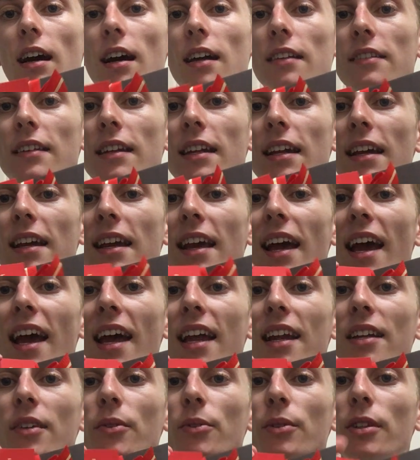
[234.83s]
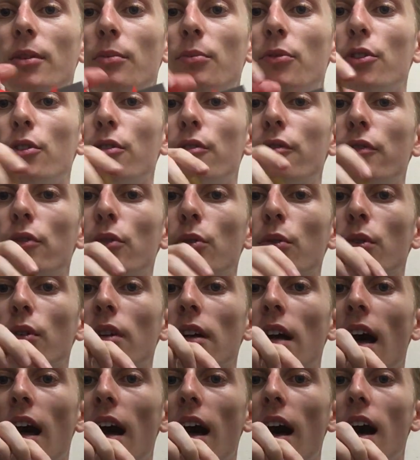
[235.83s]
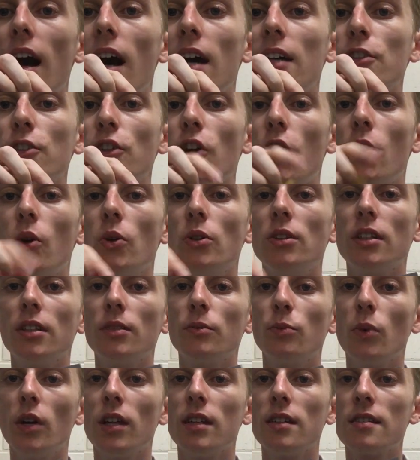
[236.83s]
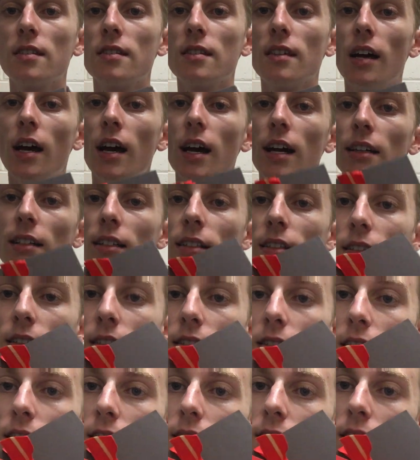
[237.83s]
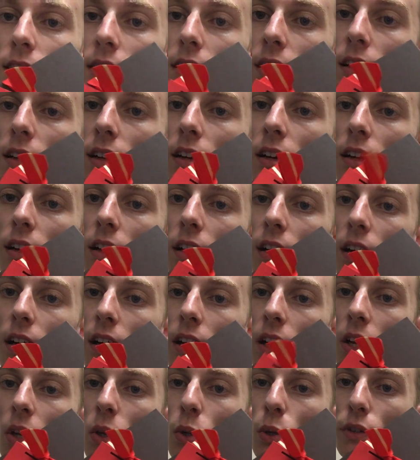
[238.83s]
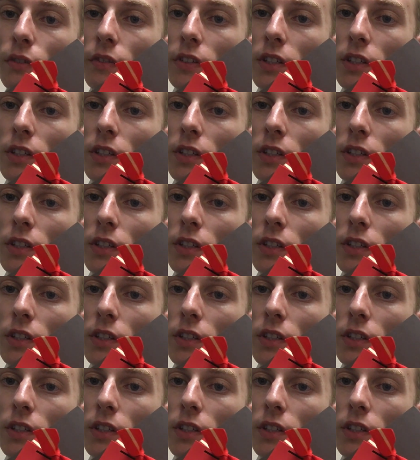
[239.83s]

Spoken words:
And then again with the beautiful card, gold on one side, and it says Louis